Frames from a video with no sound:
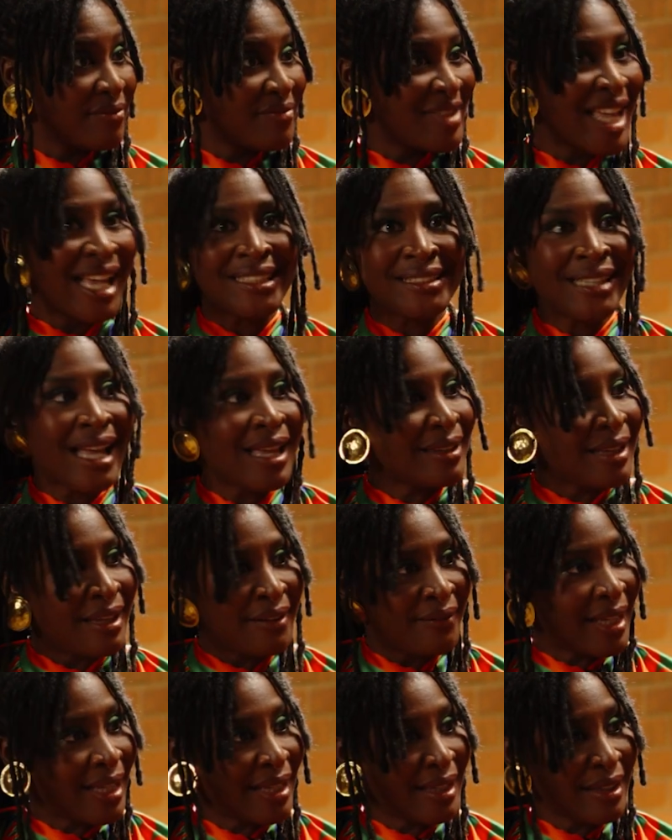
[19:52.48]
That's not
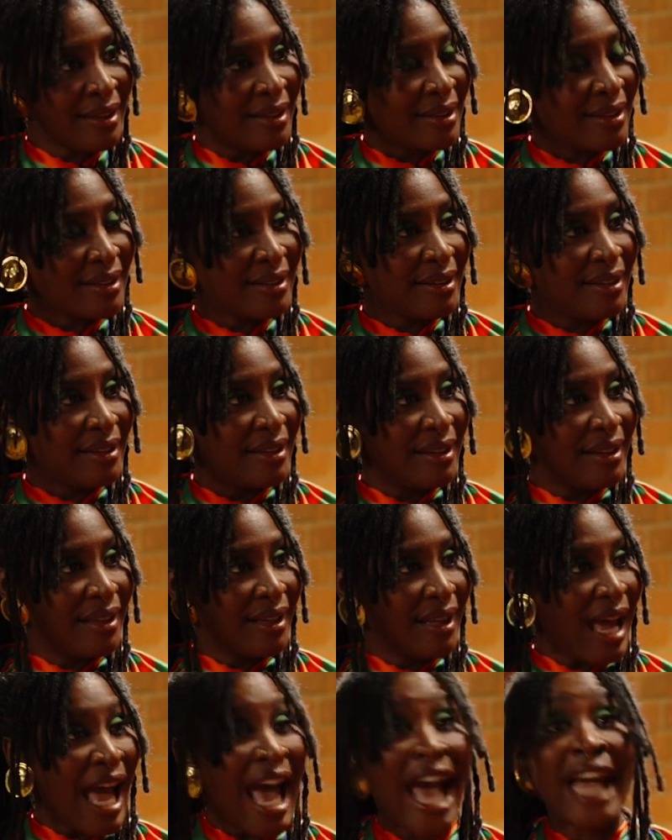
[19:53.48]
living.
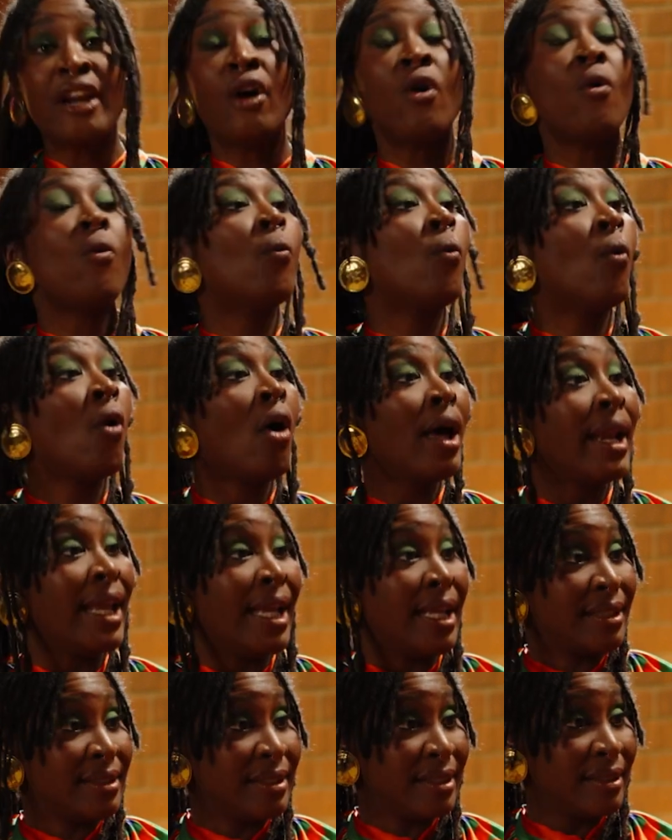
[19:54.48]
I don't want
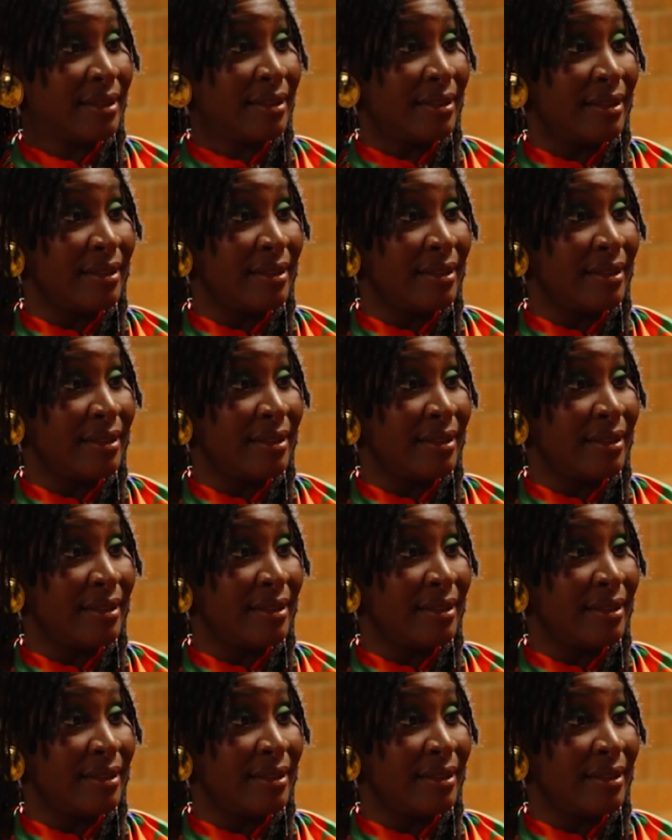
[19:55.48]
it.